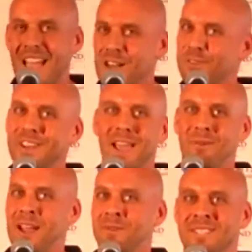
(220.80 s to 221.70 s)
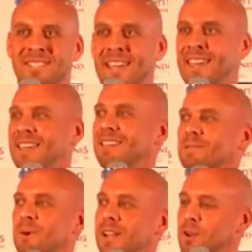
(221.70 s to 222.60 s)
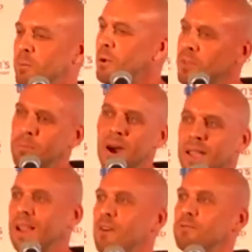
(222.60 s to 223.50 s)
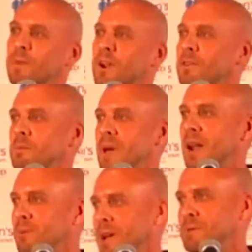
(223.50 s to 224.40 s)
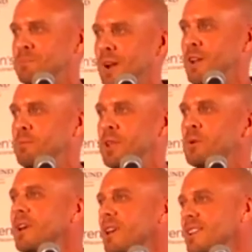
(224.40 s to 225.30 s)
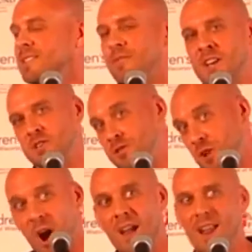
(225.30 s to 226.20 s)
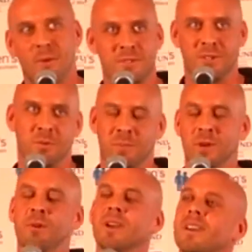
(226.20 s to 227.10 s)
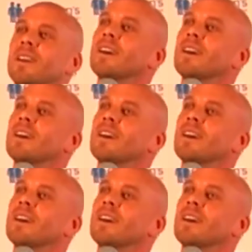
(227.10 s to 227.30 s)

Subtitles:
every day when I was sick, ready to pull the bucket out from under the bed when I was ready to puke, because if I just saw it, I was gonna puke.